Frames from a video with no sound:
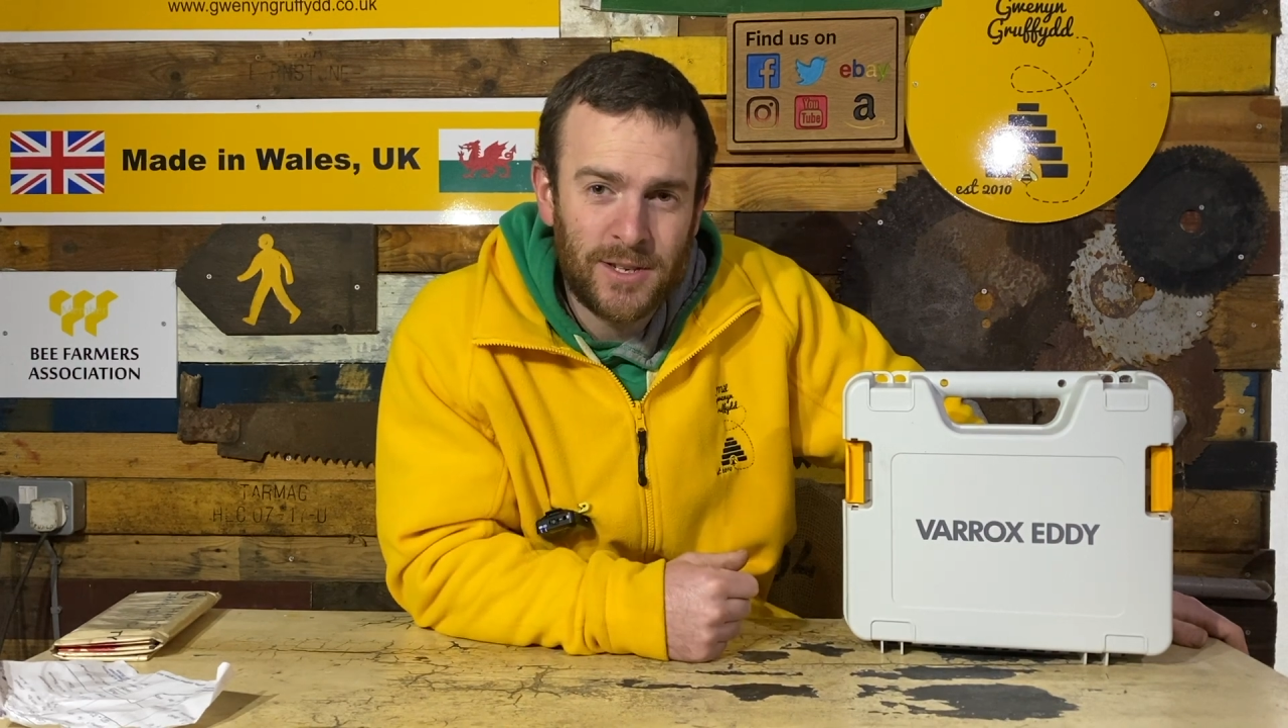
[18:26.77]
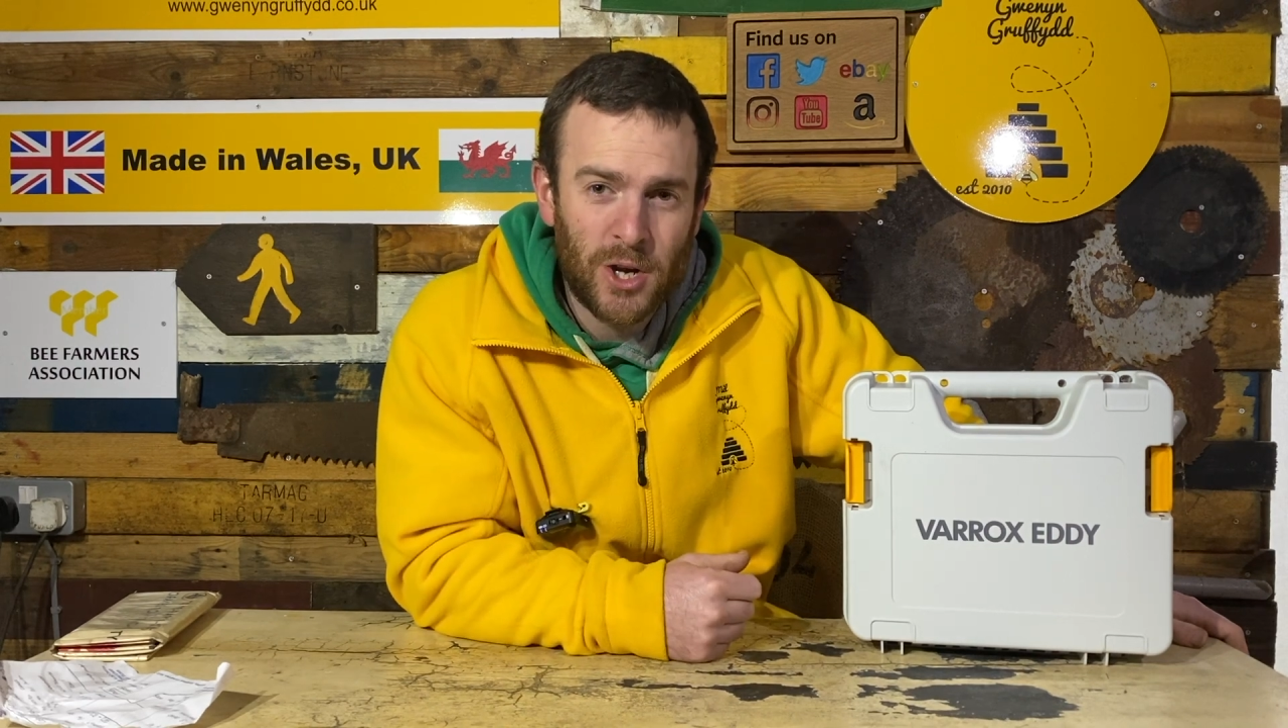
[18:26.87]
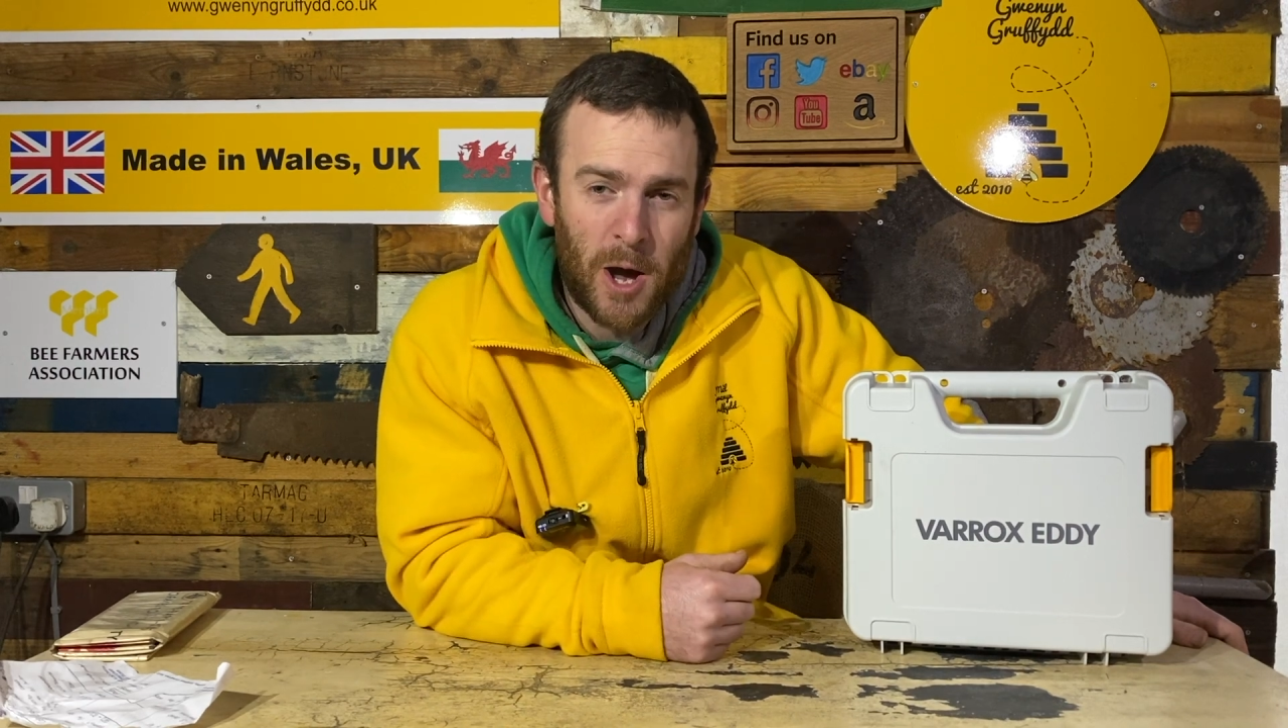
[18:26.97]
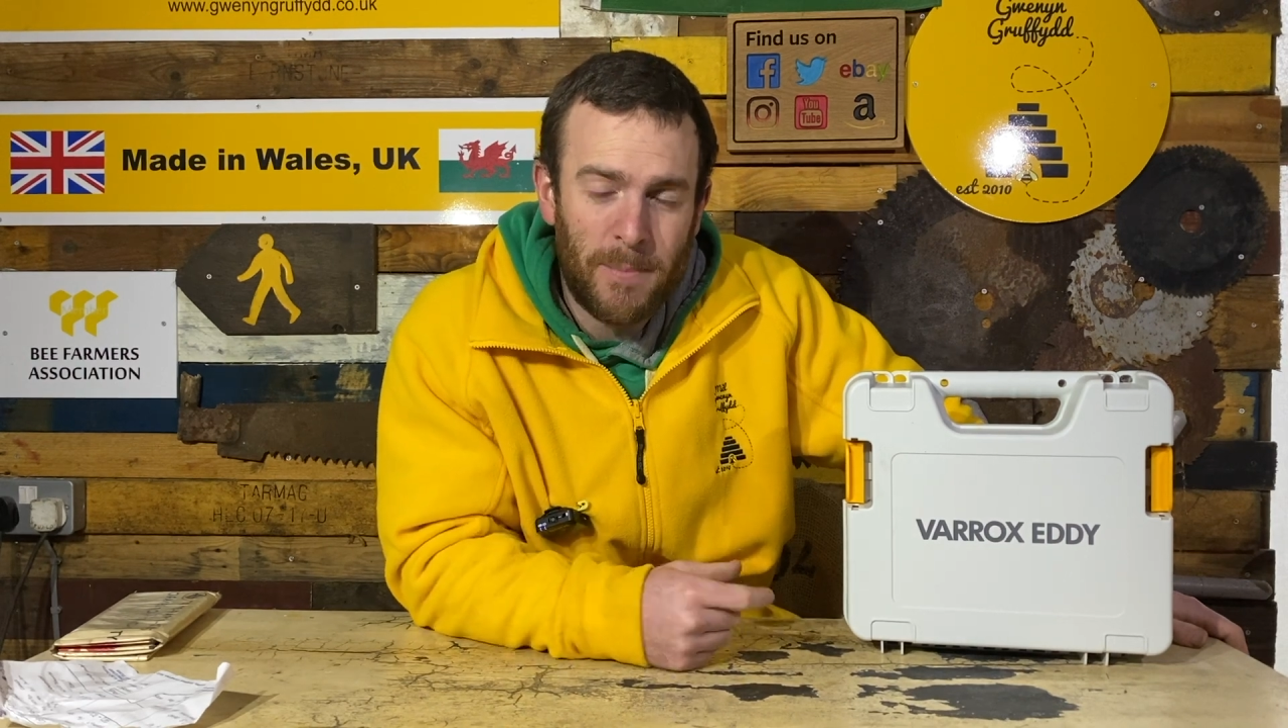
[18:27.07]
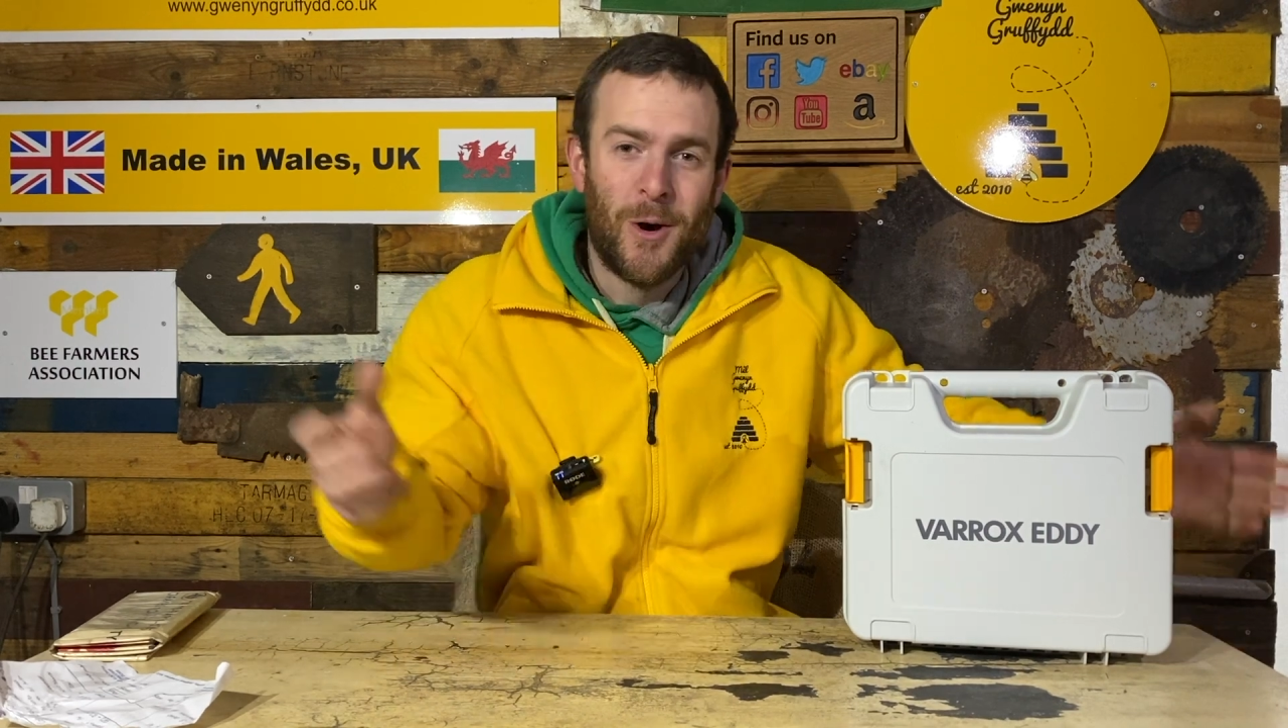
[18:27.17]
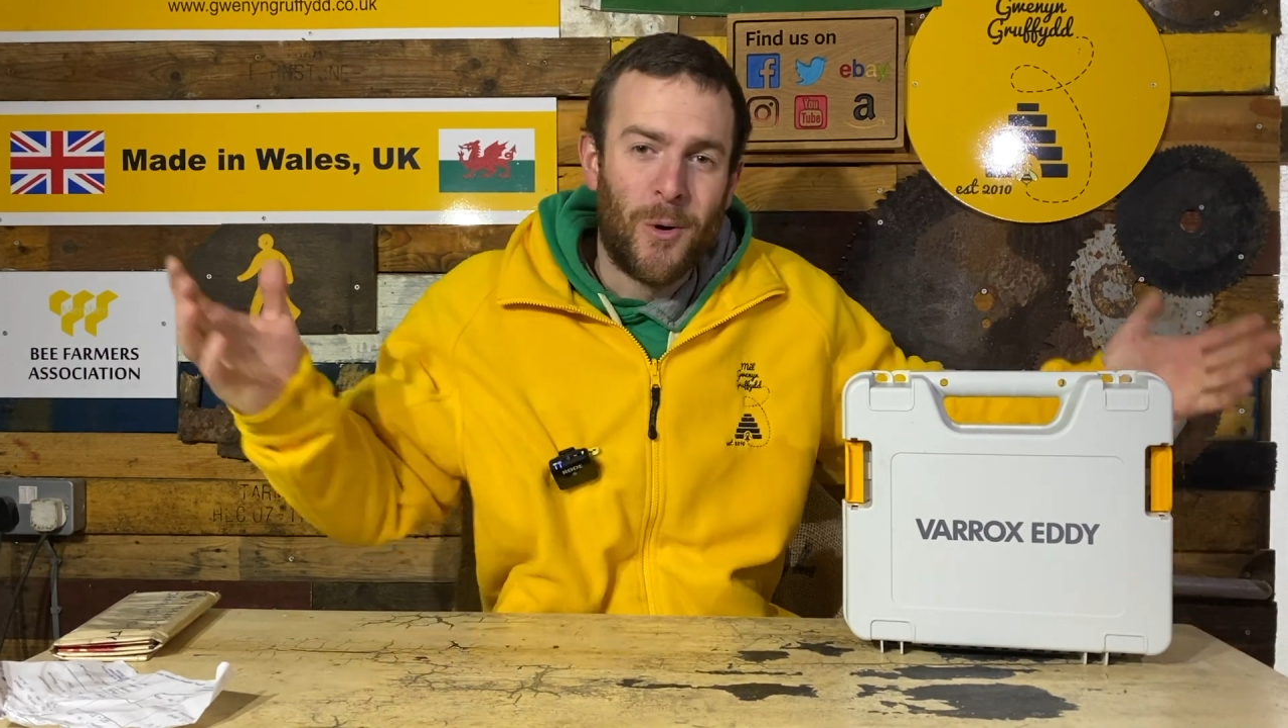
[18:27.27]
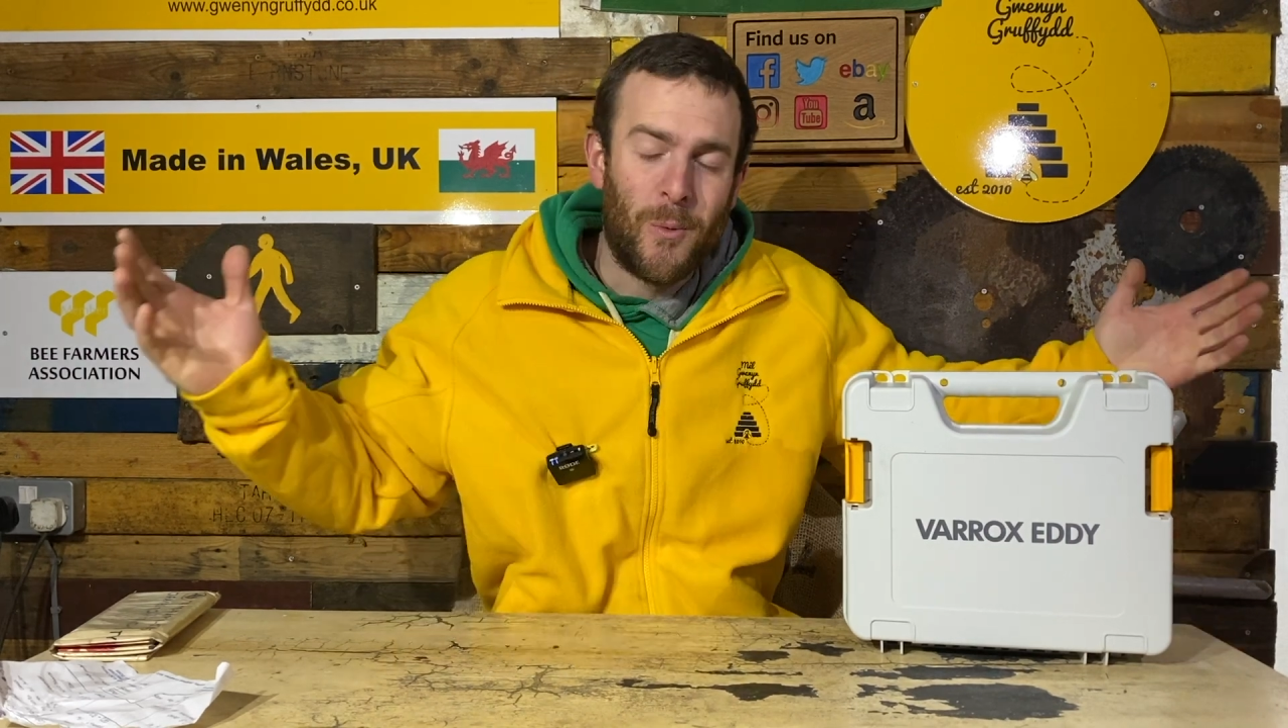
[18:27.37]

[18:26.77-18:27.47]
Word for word: job.